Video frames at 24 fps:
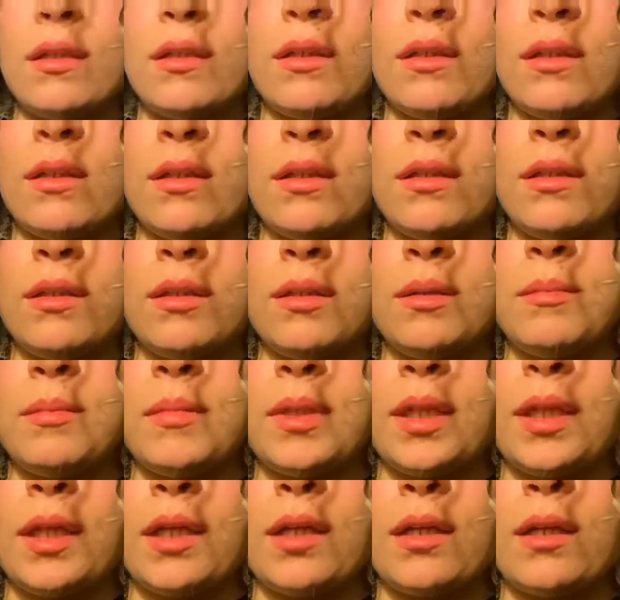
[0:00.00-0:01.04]

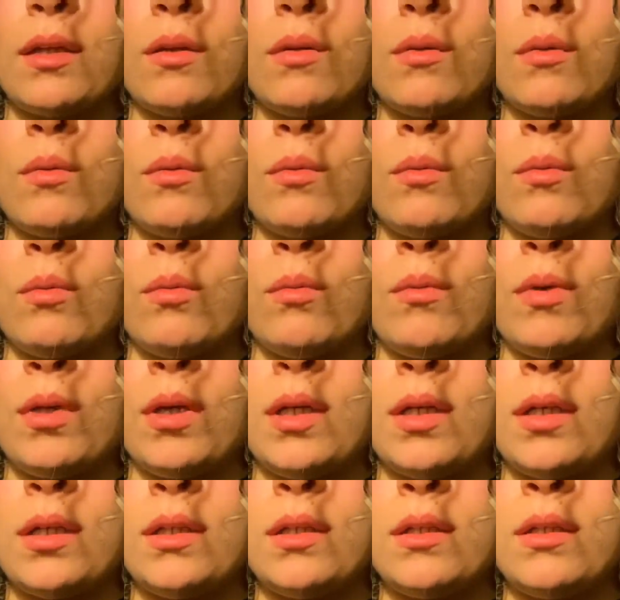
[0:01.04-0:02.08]
like
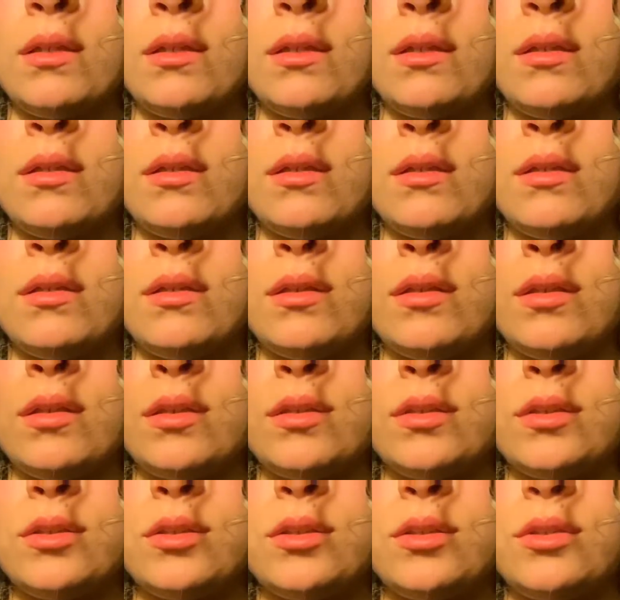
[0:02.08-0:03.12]
1,
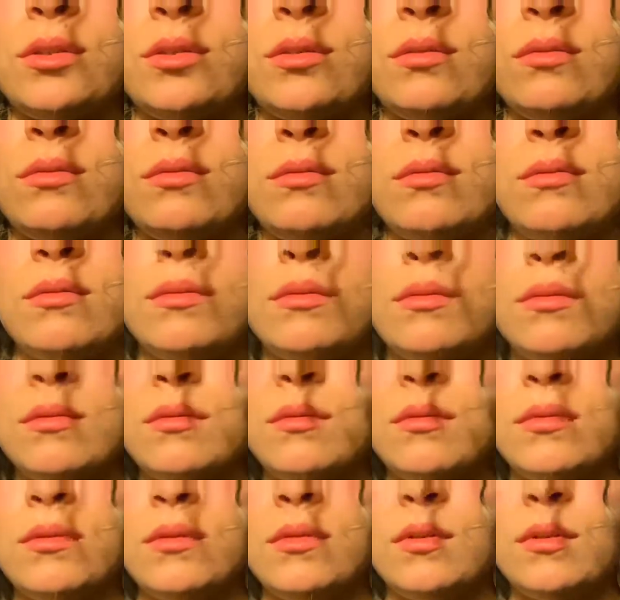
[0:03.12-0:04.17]
2.
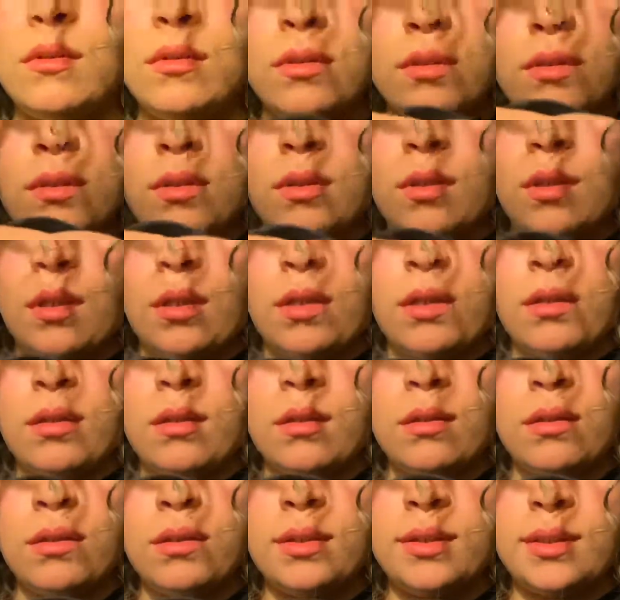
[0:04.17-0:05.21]
Okay,
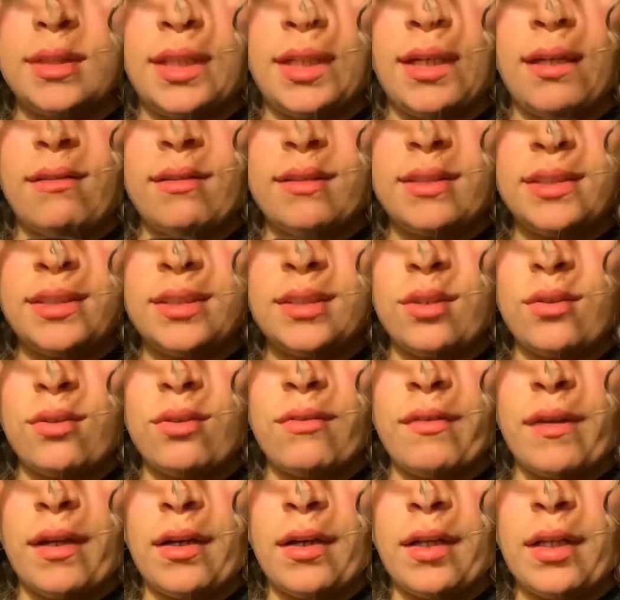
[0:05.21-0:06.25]
see how it's still
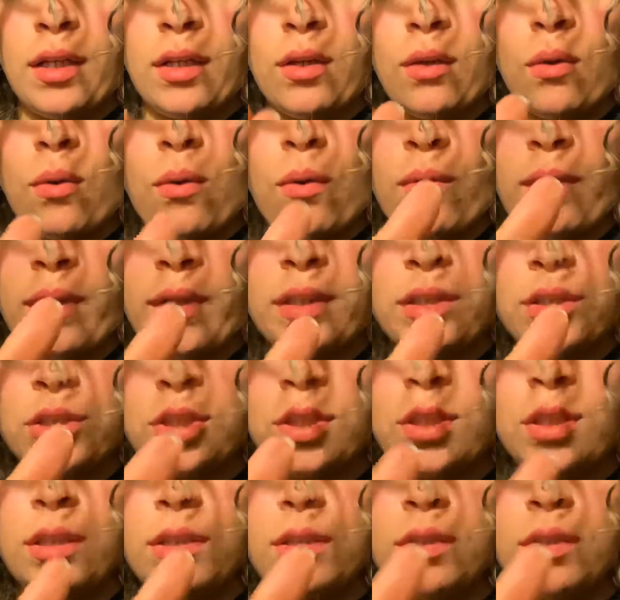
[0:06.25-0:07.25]
very orangey.